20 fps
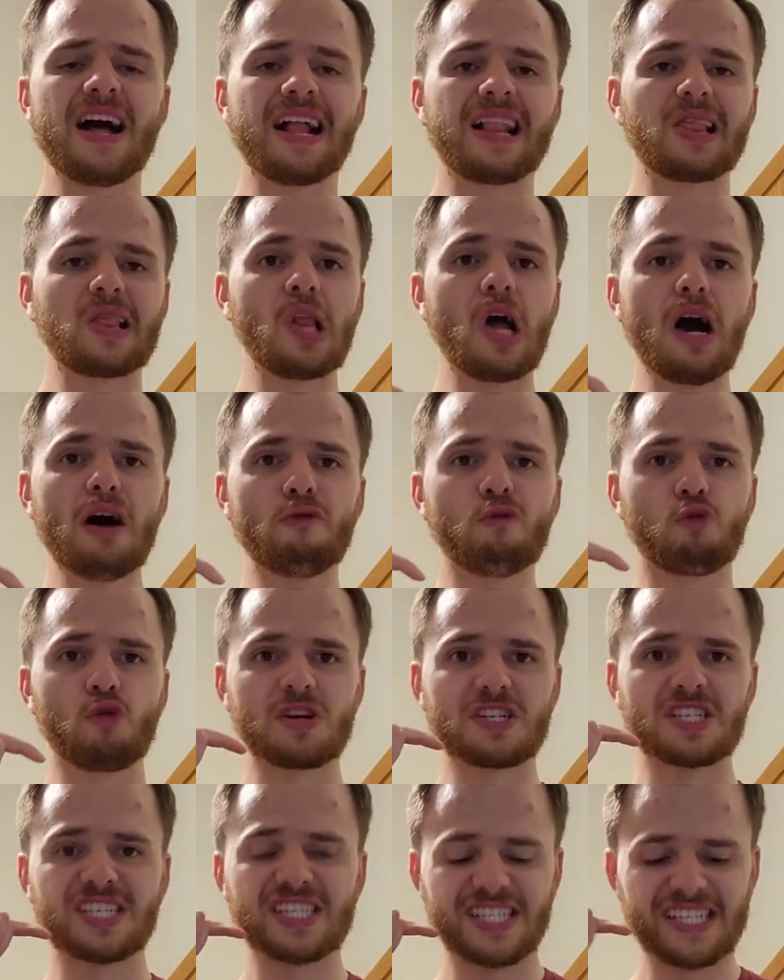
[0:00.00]
Love
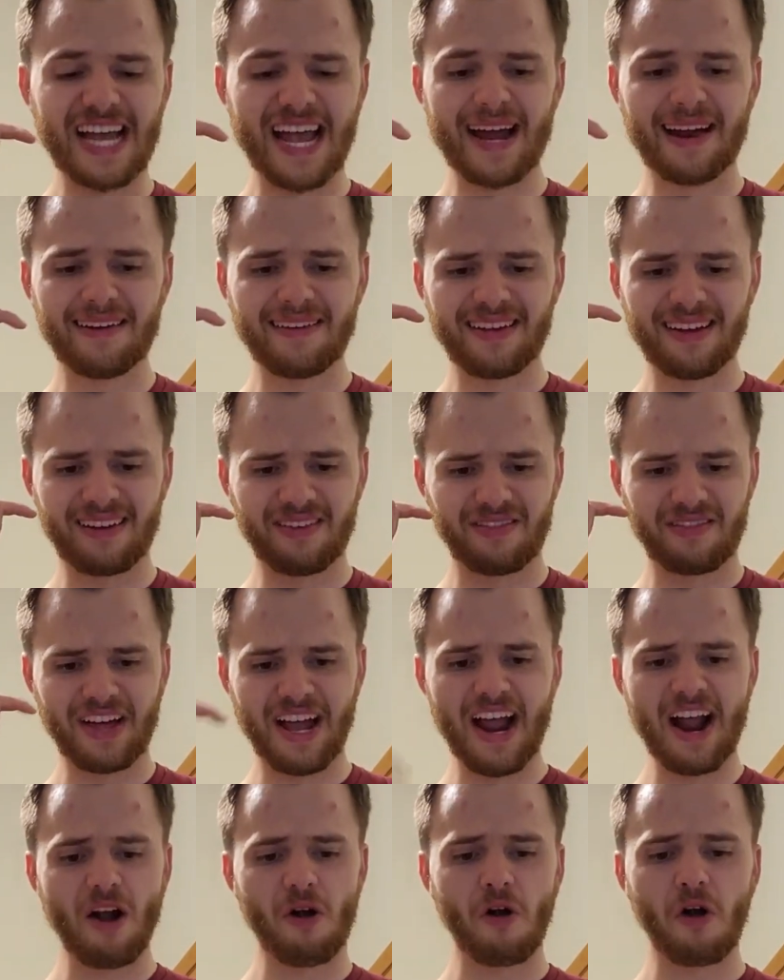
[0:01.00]
was standing
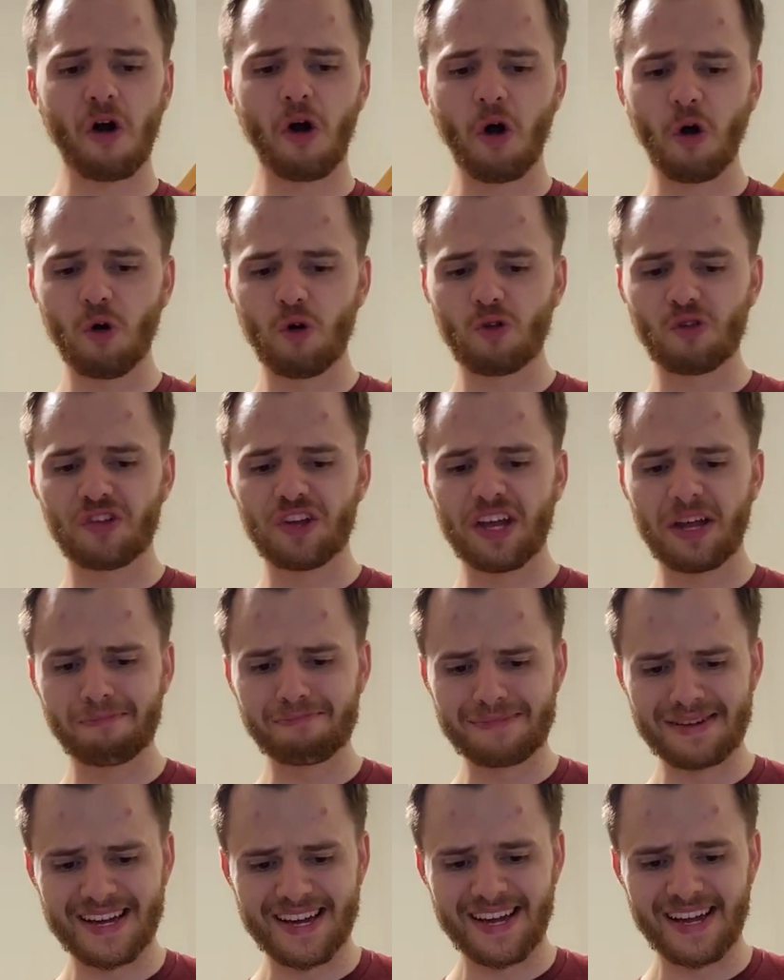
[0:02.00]
there
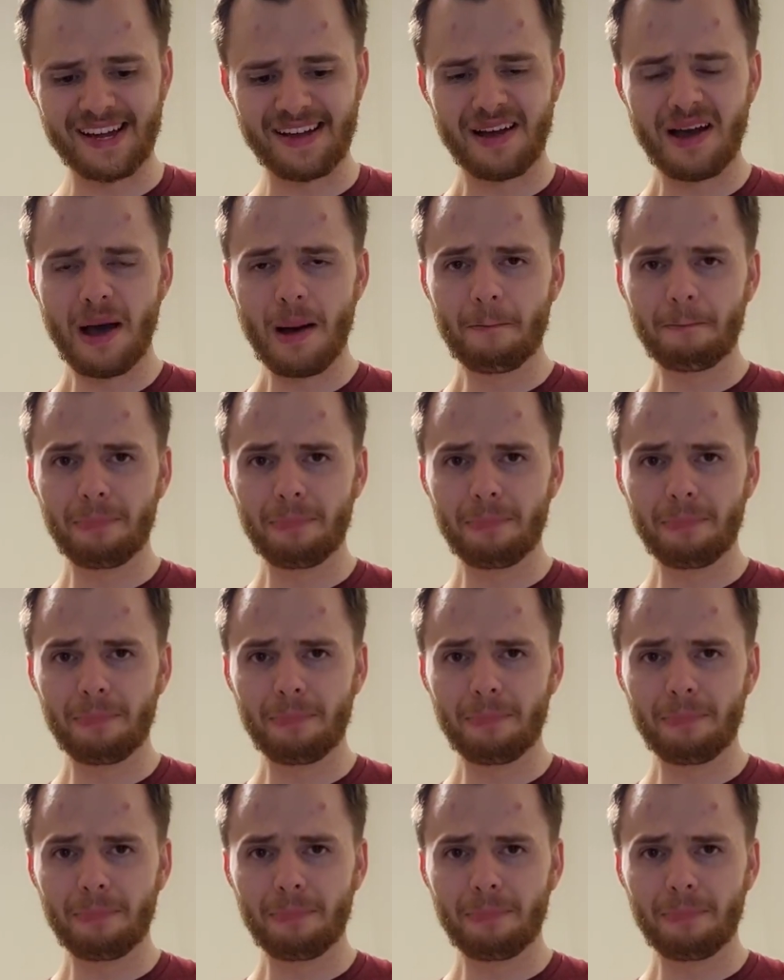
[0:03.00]
holding me,